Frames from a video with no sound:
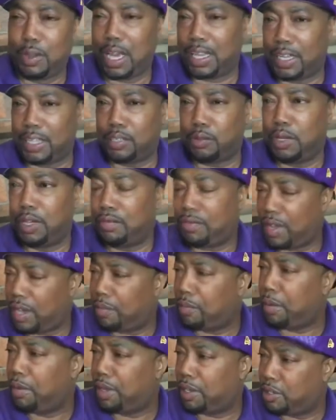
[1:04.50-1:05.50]
so we had like
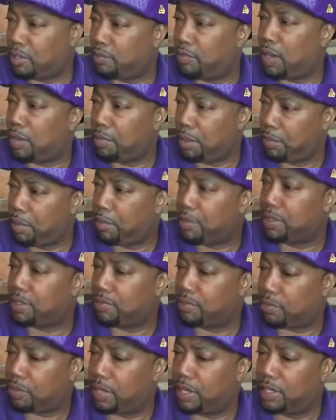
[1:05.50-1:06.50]
25 very close family members
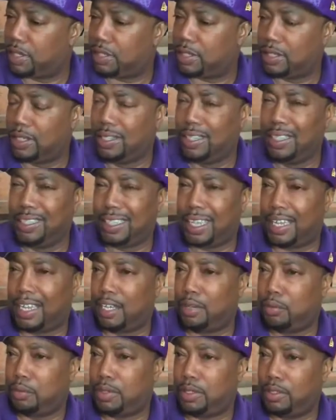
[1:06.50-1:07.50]
and friends that
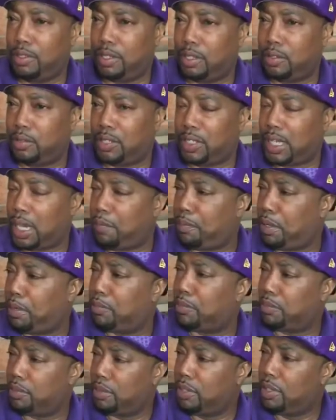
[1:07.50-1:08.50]
helped, shape
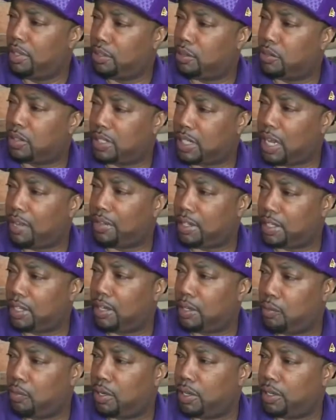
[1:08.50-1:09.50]
him through his life. That's
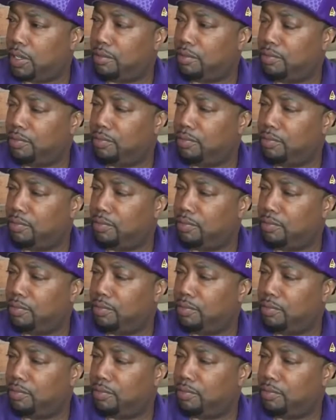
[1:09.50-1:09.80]
how he wanted it.